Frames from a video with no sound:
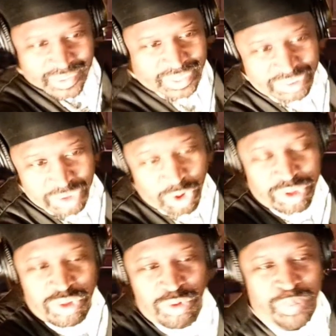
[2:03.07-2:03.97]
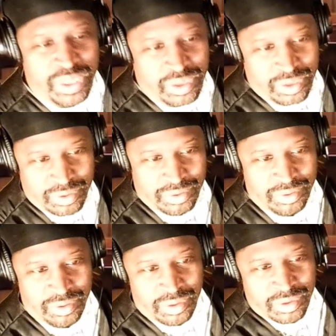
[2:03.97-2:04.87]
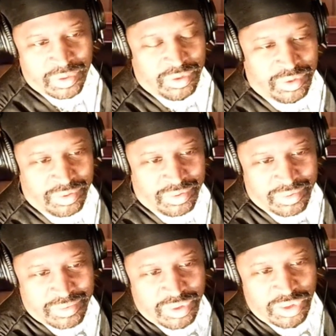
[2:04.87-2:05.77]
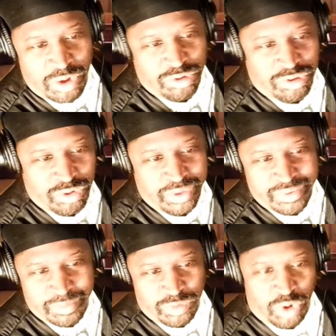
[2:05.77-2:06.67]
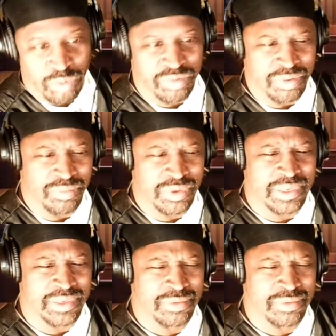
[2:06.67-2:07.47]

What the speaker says: He told QP to go snort some dope somewhere.